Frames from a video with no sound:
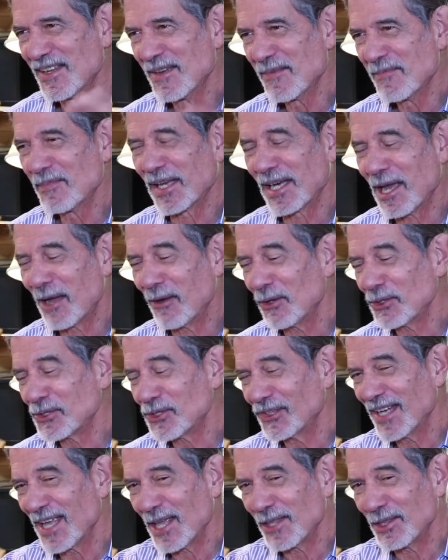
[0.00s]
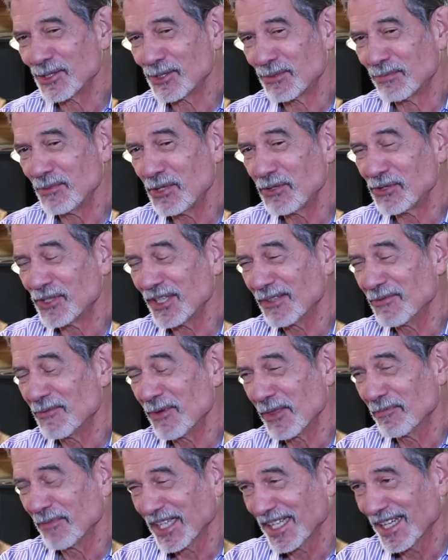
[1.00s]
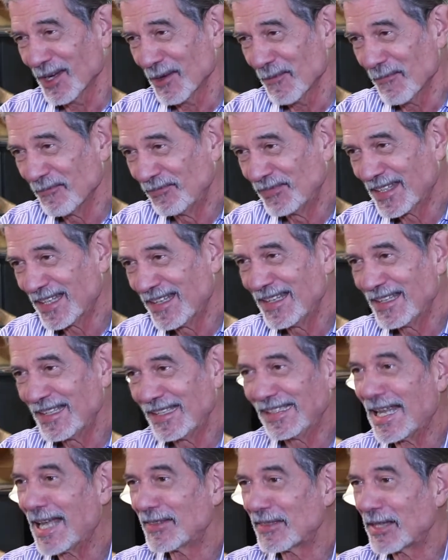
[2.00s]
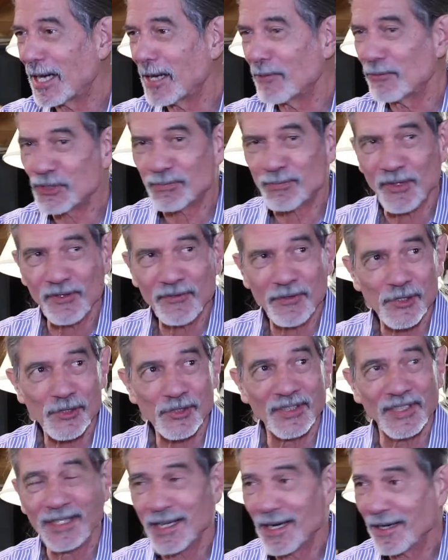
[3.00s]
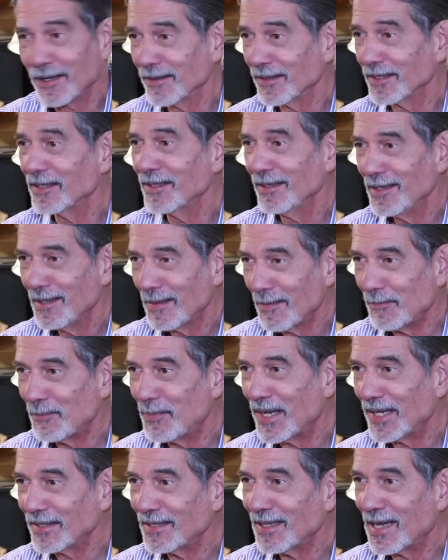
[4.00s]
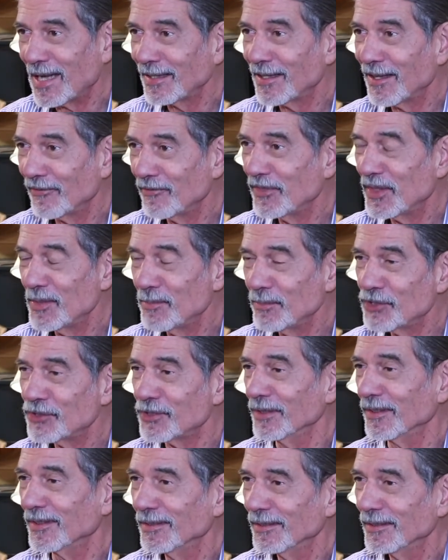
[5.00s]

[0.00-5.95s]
but I had this music with me now. Not that I was proficient in anything, but I loved the music.